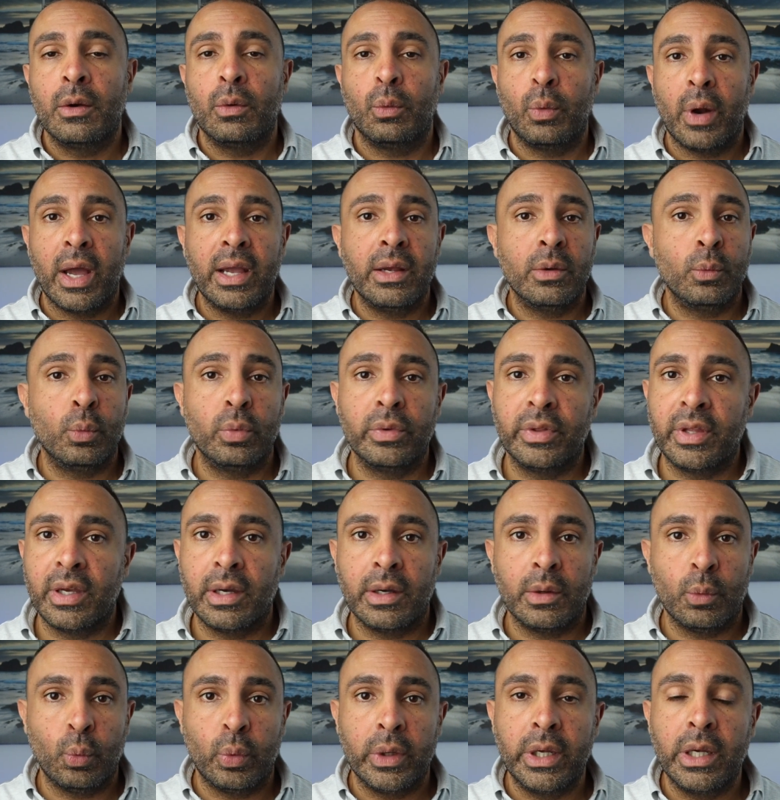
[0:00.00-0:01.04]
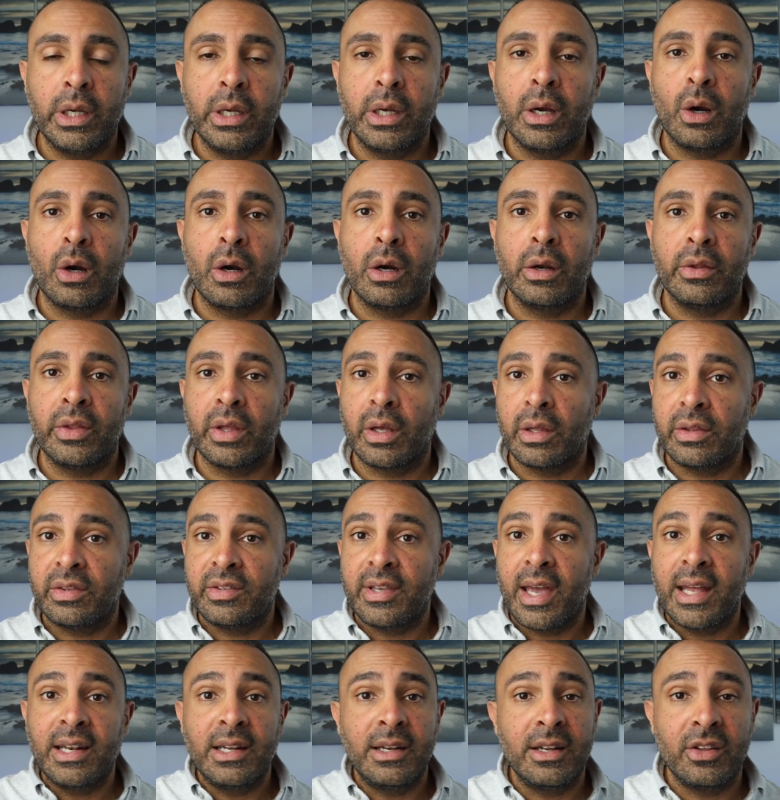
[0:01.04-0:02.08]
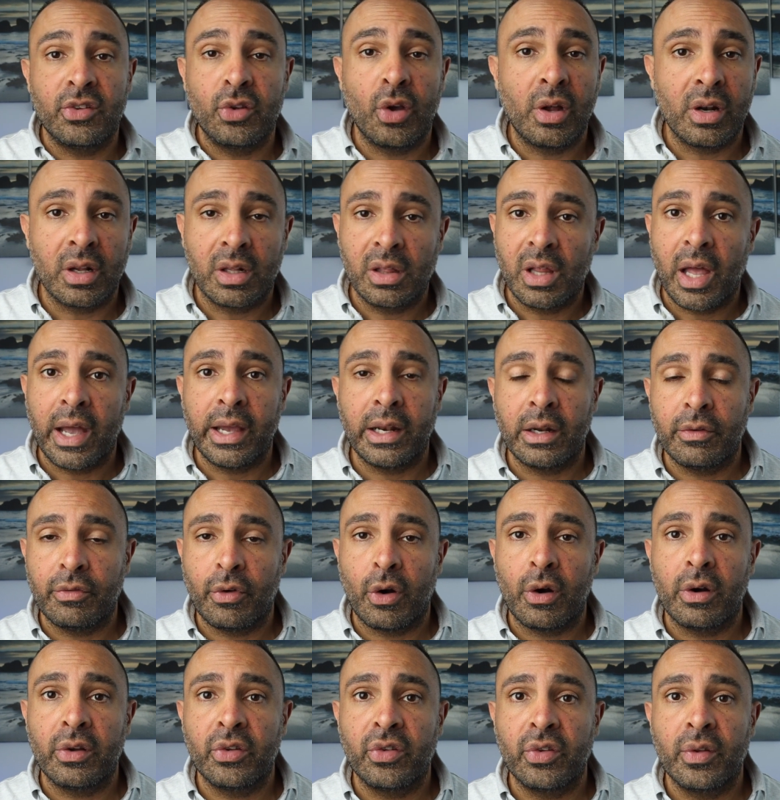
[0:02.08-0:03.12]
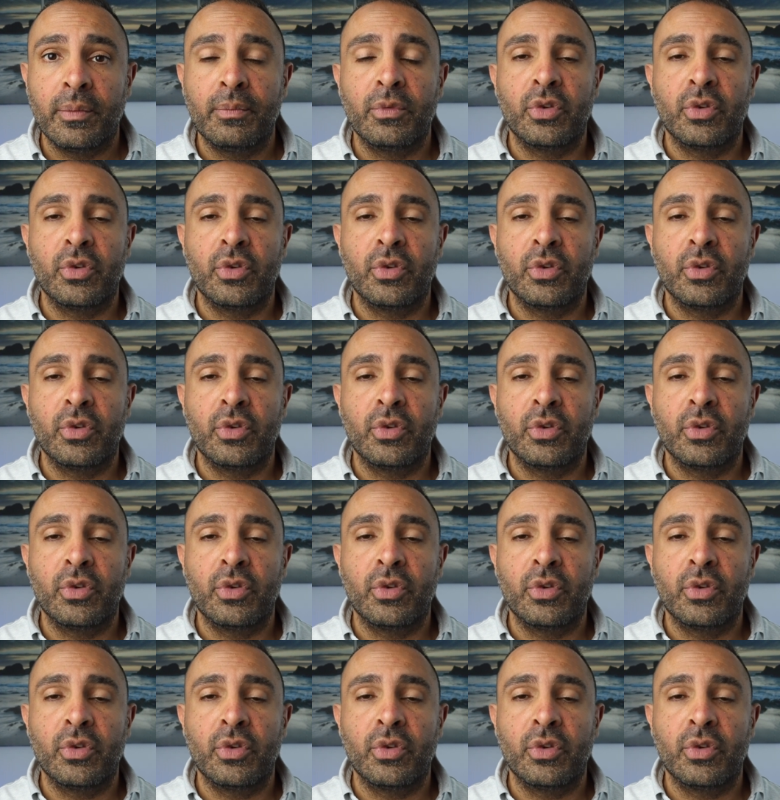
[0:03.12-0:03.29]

Right? The tenant is not a client of ours.